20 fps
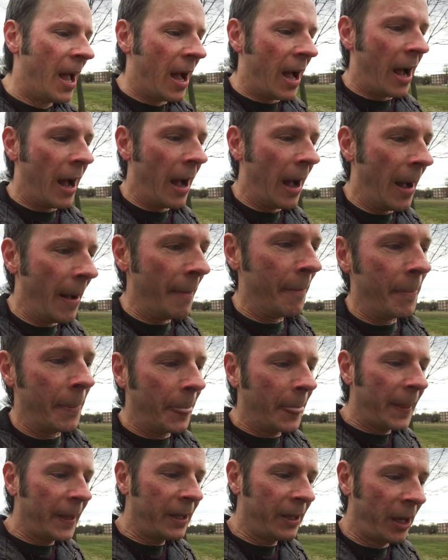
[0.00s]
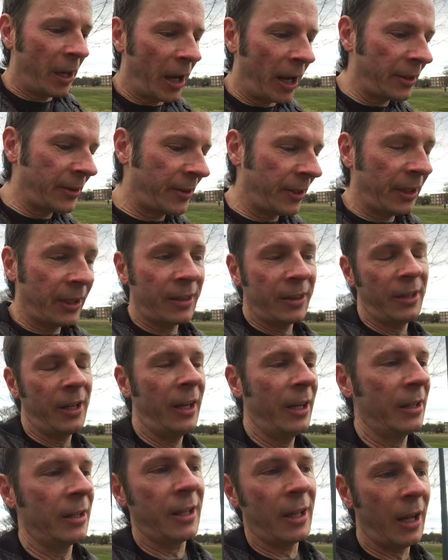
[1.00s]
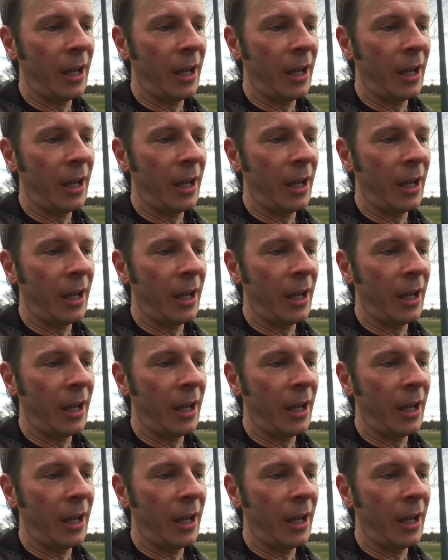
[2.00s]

Um, you know, I think that